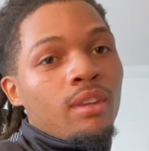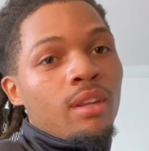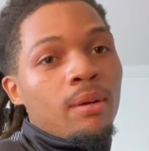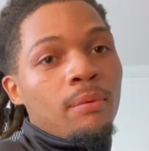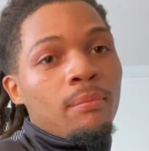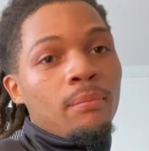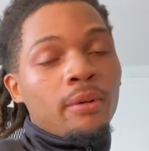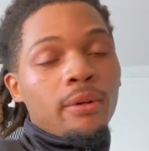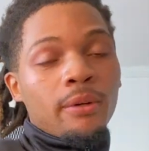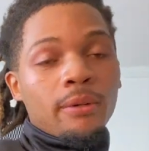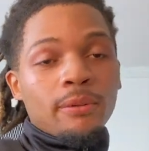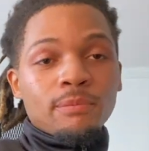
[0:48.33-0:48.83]

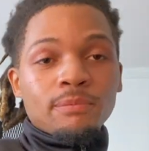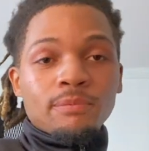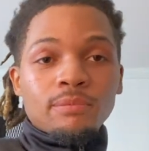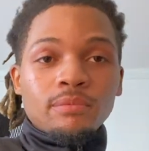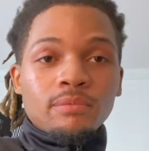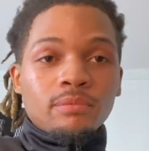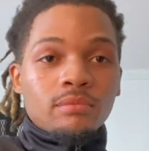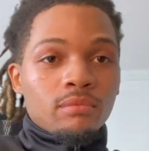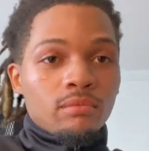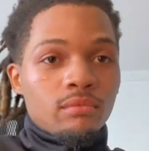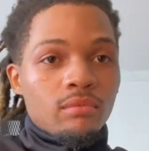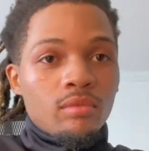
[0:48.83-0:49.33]
bro,
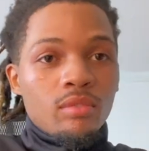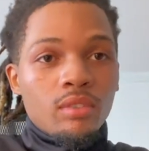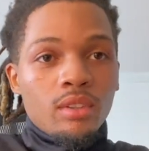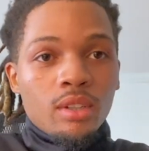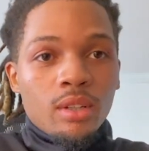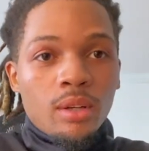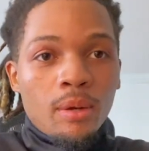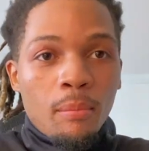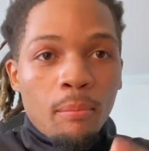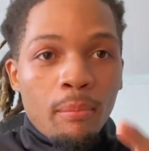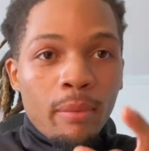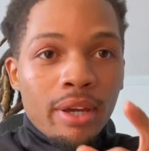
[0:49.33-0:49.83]

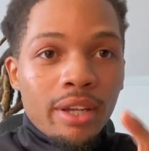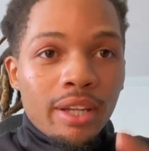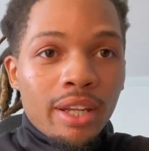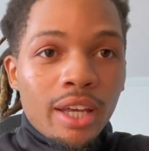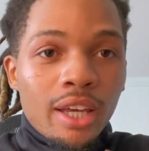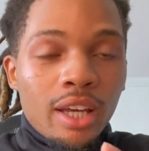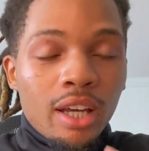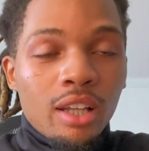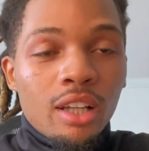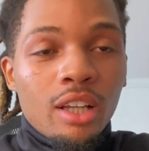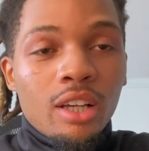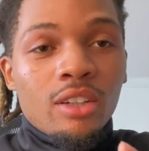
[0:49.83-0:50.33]
make that
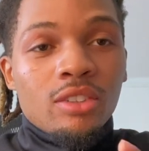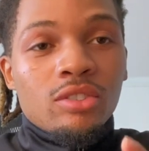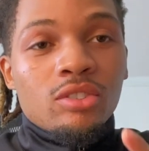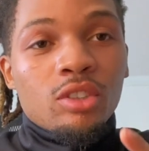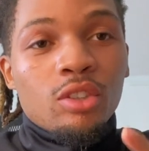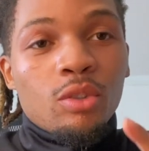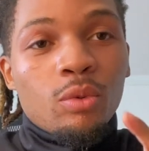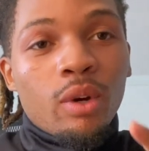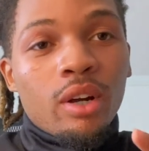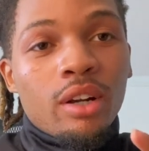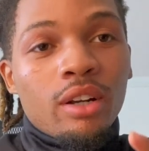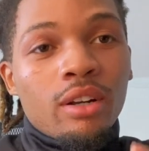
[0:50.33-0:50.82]
LLC
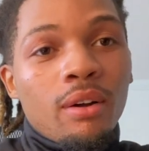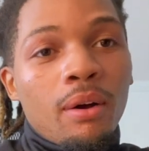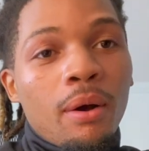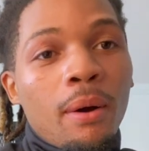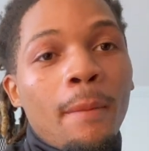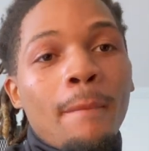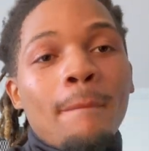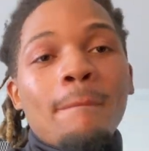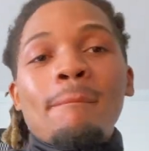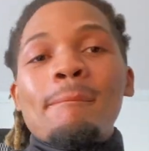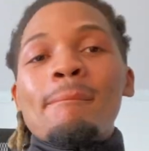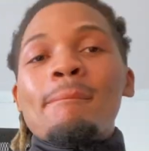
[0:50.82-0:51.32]
right now.
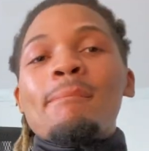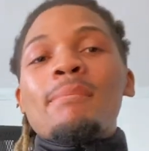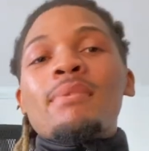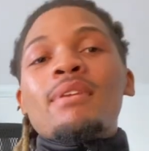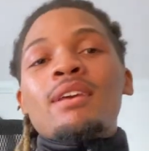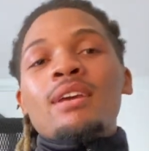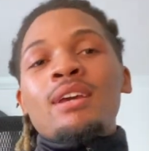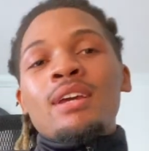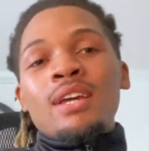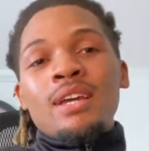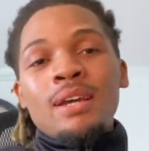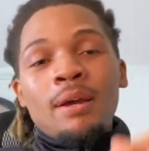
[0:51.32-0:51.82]

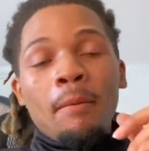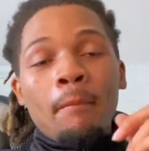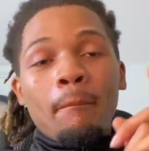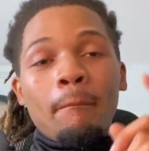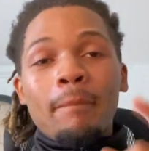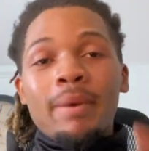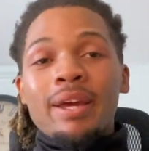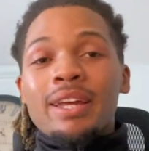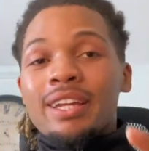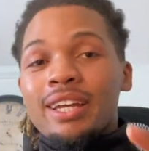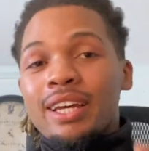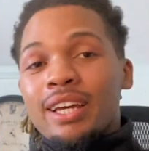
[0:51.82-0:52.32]

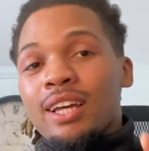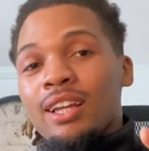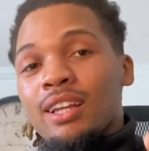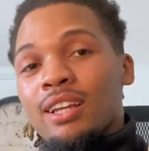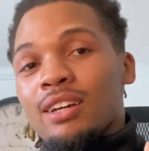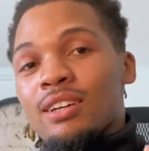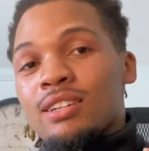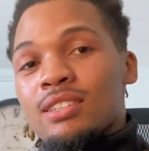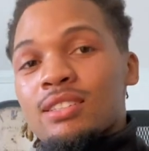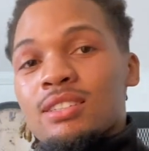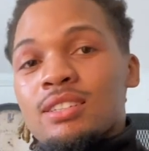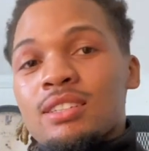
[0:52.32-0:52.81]
Make that
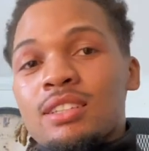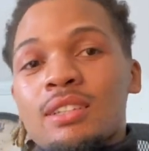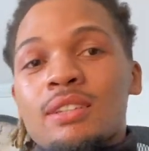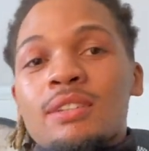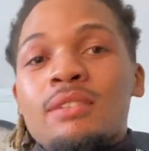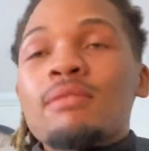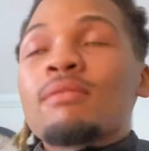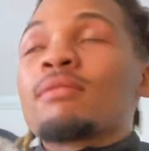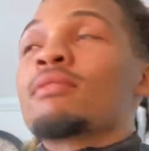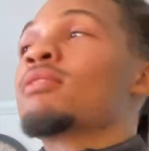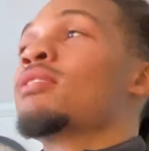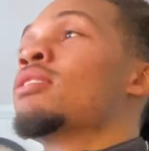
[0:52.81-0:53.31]
LLC.
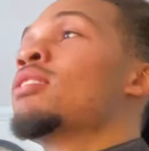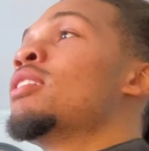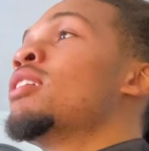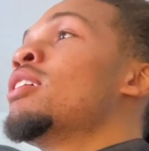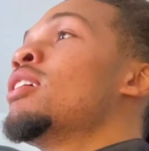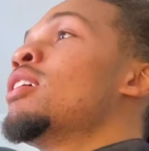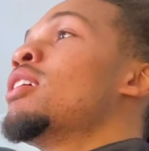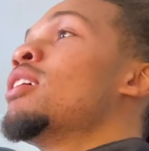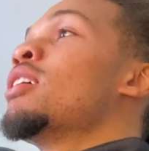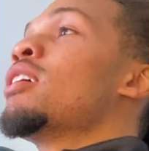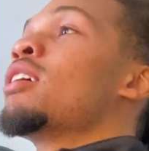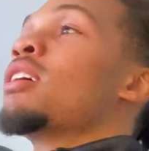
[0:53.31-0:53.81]

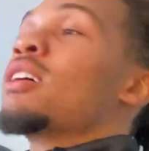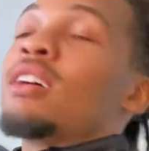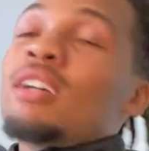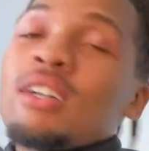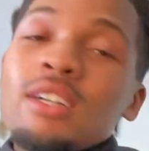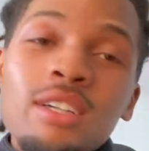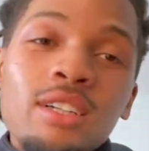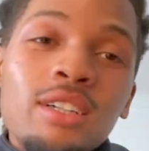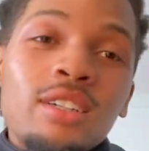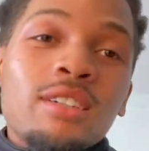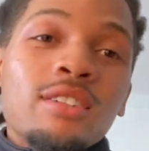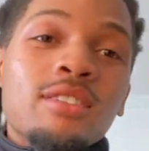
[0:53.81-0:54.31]

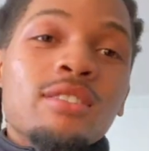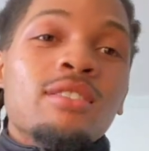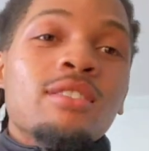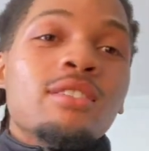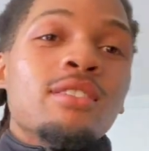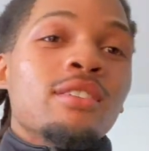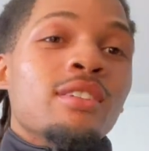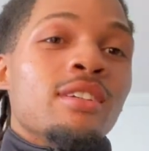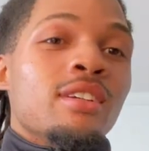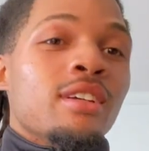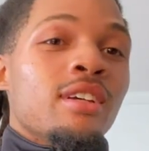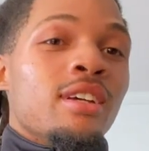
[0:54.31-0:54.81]
Cause,
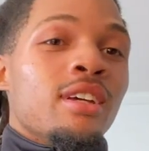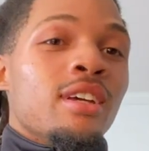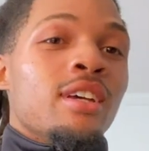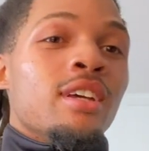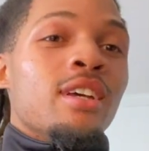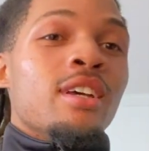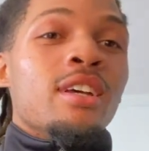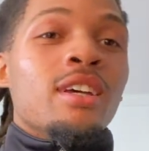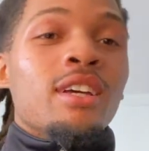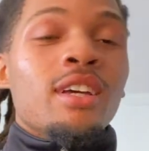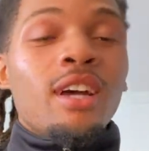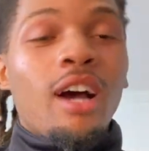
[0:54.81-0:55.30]

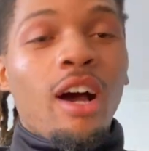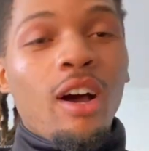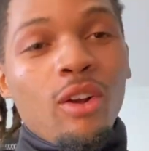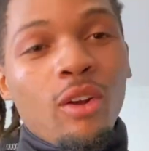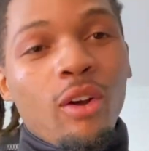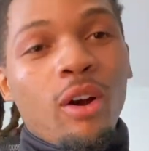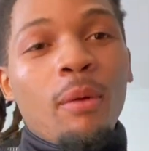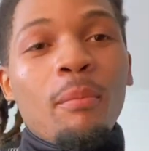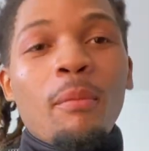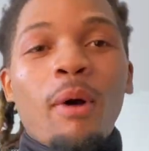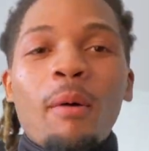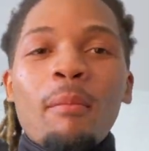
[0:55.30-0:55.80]
hold
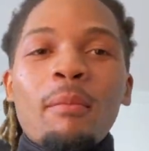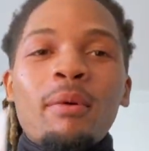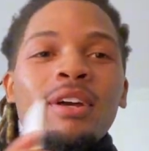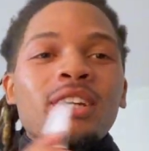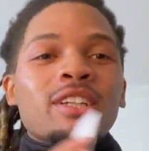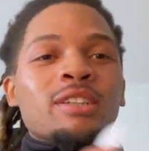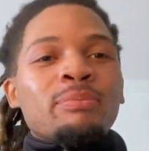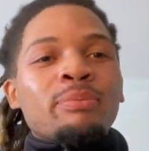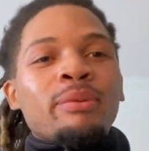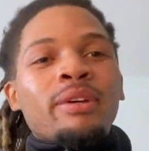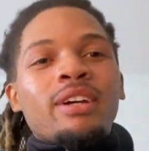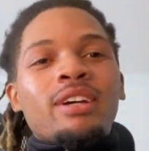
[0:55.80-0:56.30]
on, I'm gonna
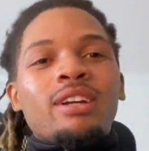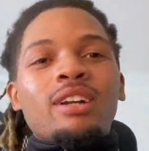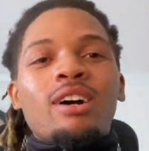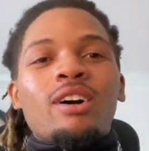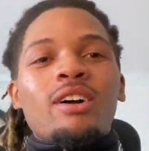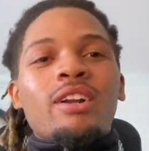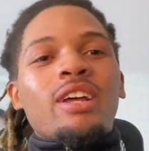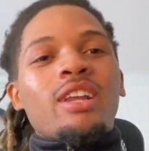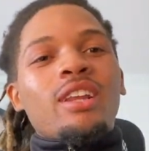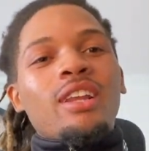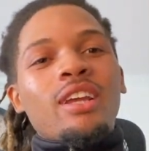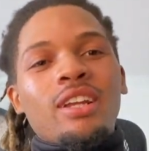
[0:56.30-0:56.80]
explain all
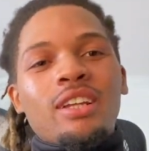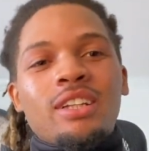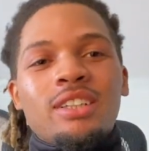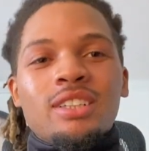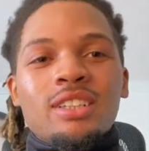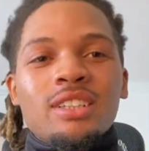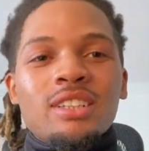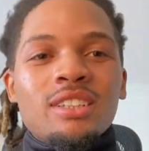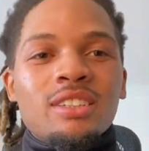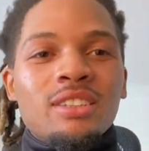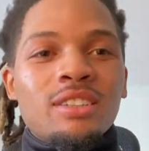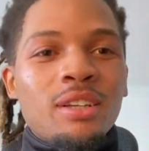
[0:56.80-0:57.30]
that later.
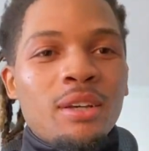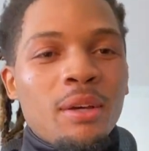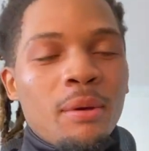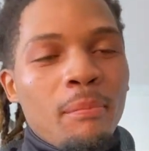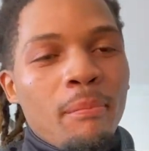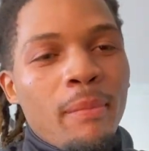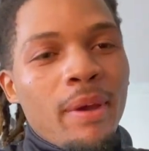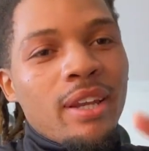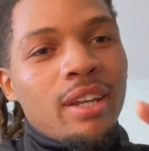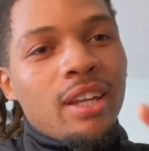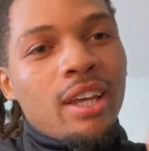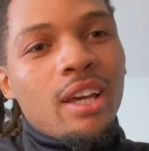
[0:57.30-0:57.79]
Just
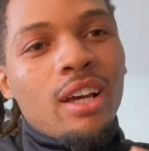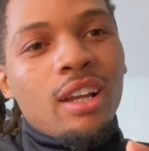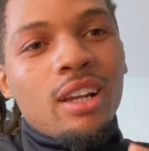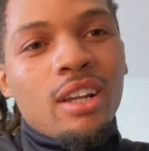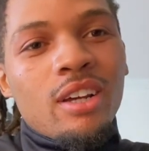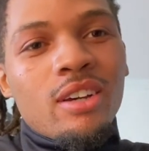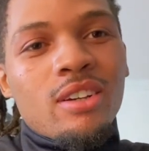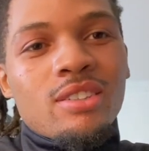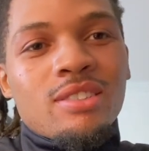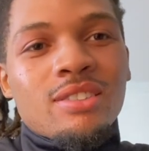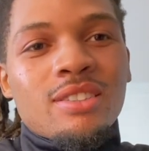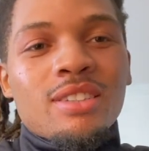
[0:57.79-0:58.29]
make the
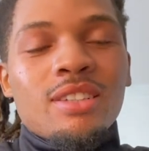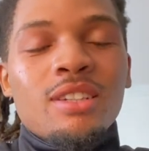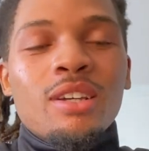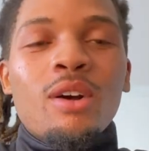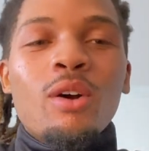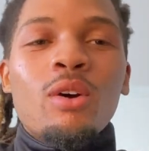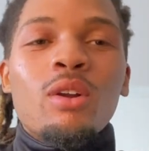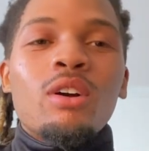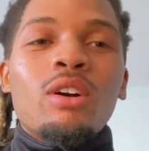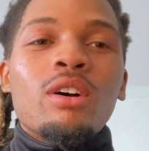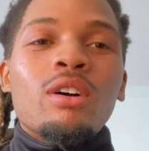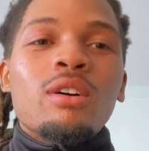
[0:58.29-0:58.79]
LLC,
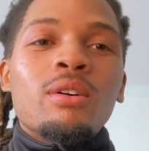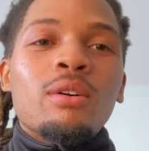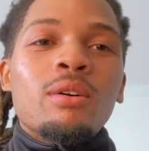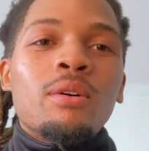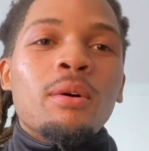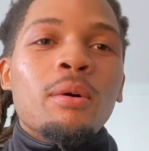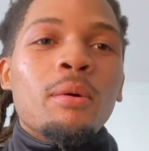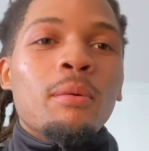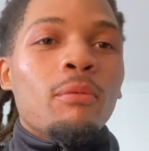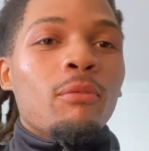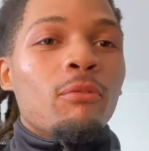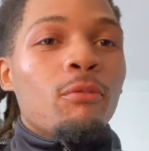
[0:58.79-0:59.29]
go to
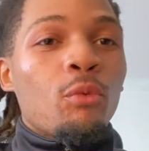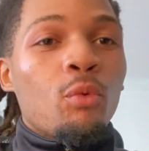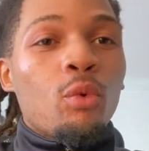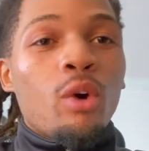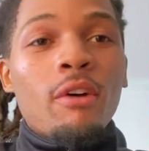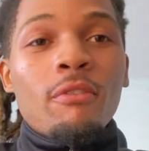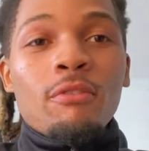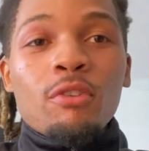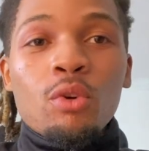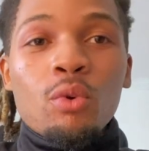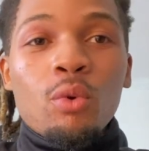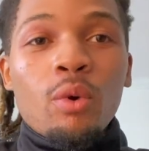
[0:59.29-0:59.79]

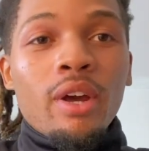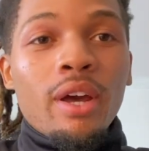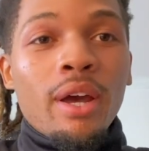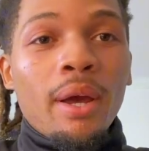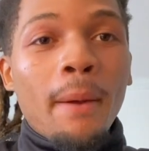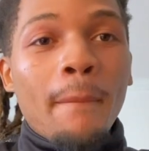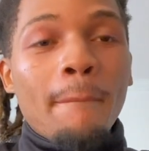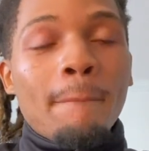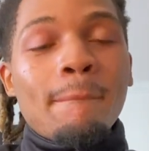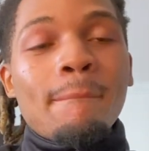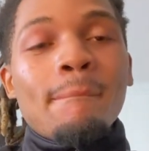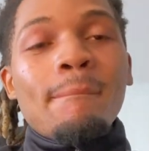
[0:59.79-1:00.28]
wherever you at.
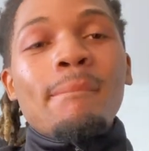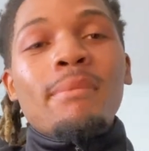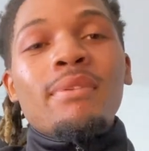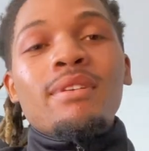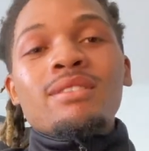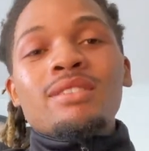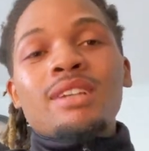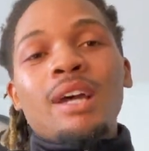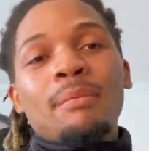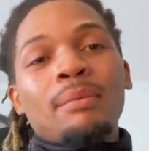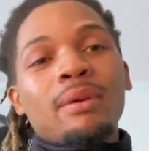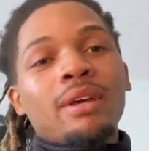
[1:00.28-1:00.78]

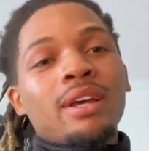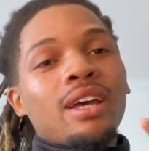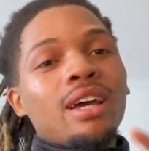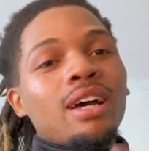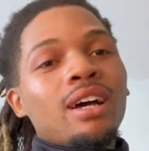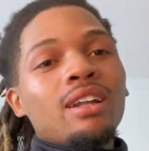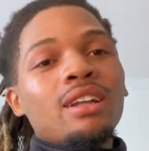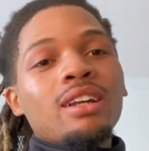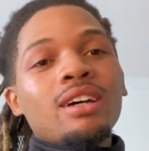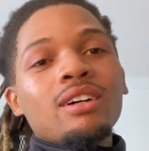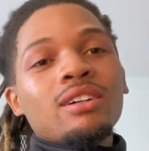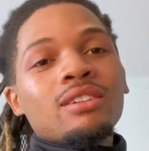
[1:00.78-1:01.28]
Type in
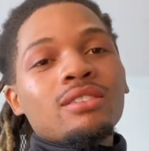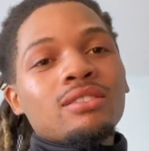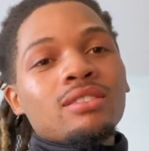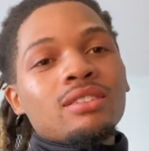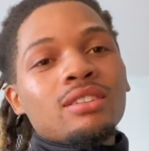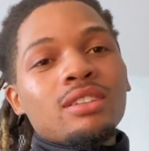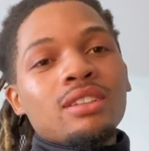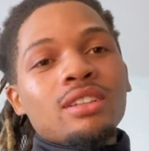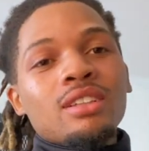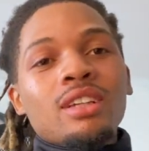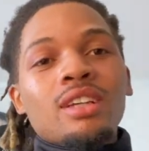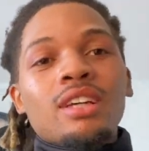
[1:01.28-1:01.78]

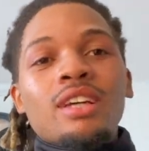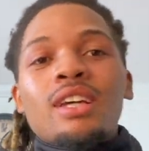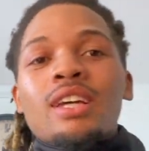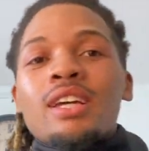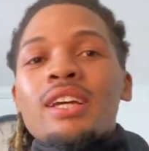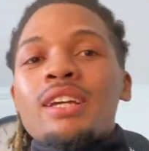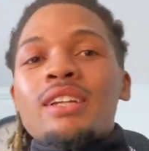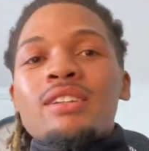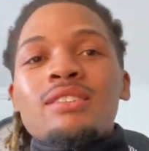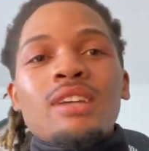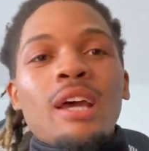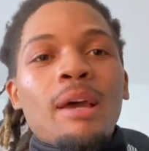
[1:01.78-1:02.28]
LLC
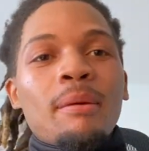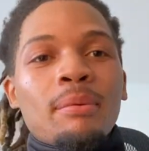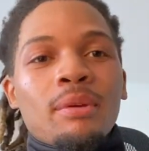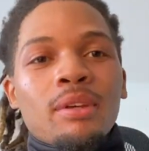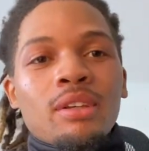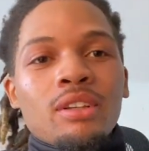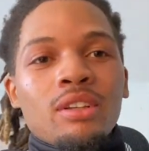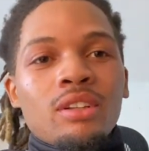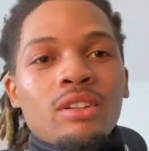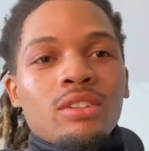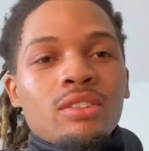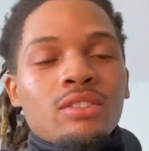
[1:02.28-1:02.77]
and type in
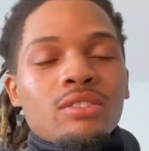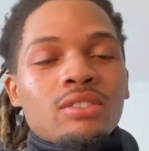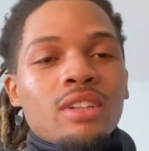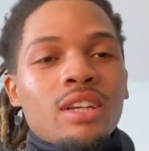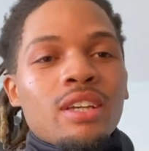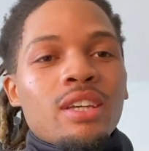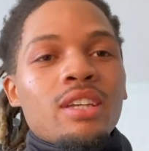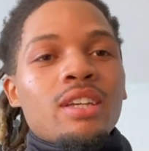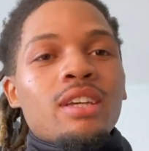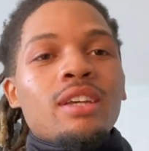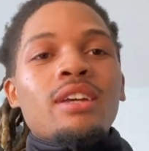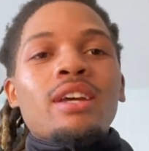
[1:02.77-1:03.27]
your little
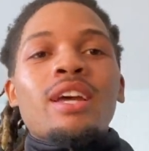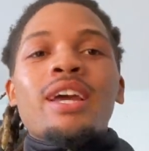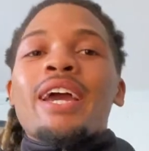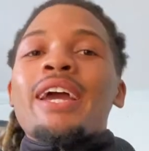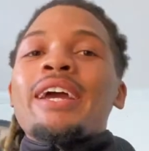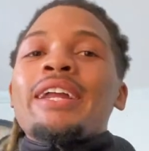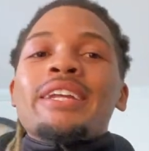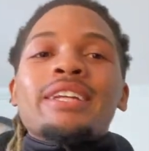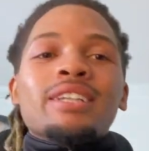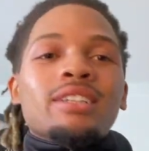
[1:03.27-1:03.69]
state and it